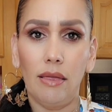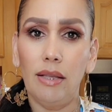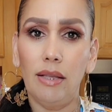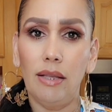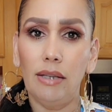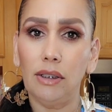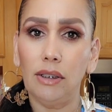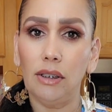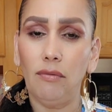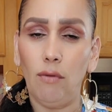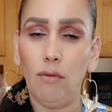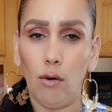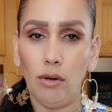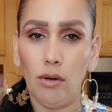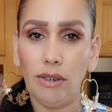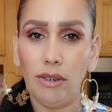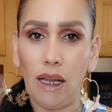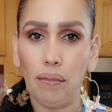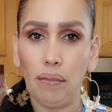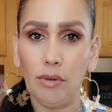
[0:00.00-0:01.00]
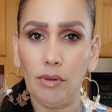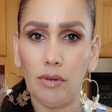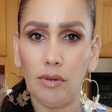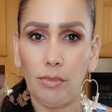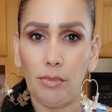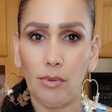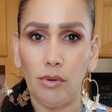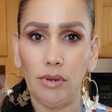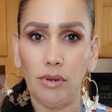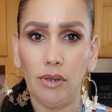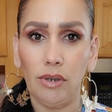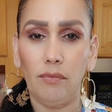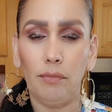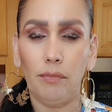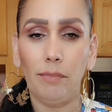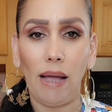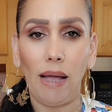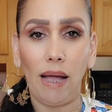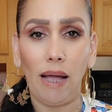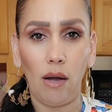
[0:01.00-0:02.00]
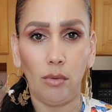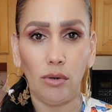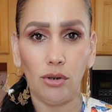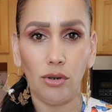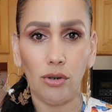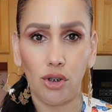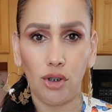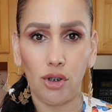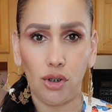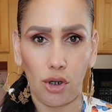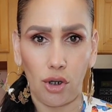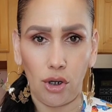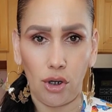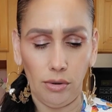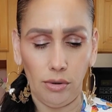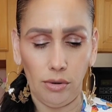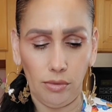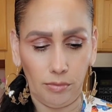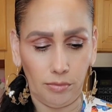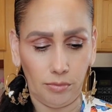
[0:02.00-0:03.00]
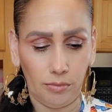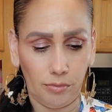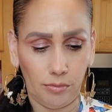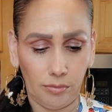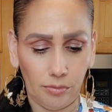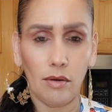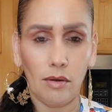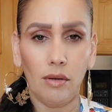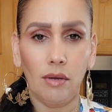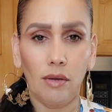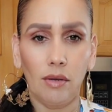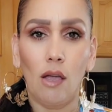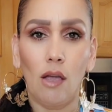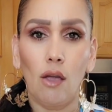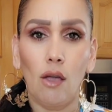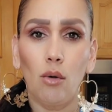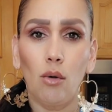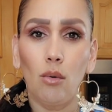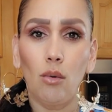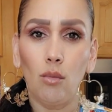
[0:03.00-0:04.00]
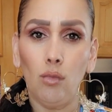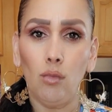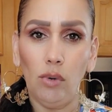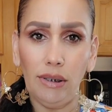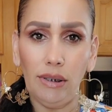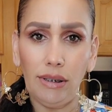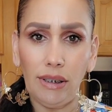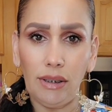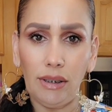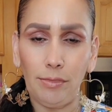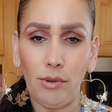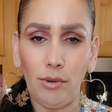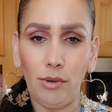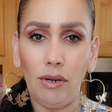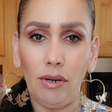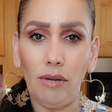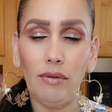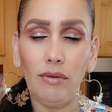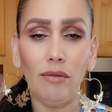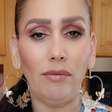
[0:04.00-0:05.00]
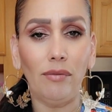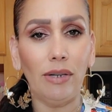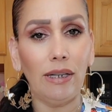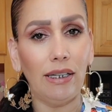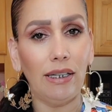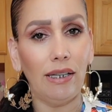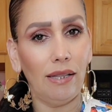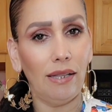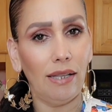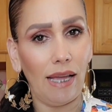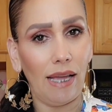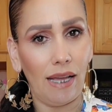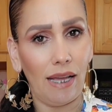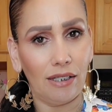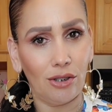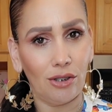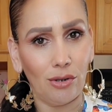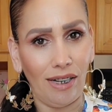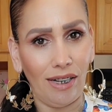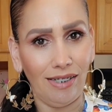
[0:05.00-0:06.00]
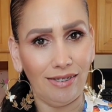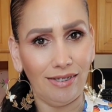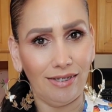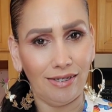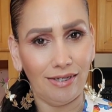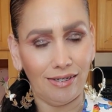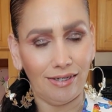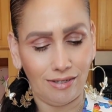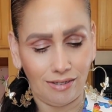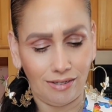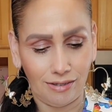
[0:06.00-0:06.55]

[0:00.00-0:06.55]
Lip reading: This is 4 tablespoons of powdered sugar, 1 teaspoon of vanilla extract.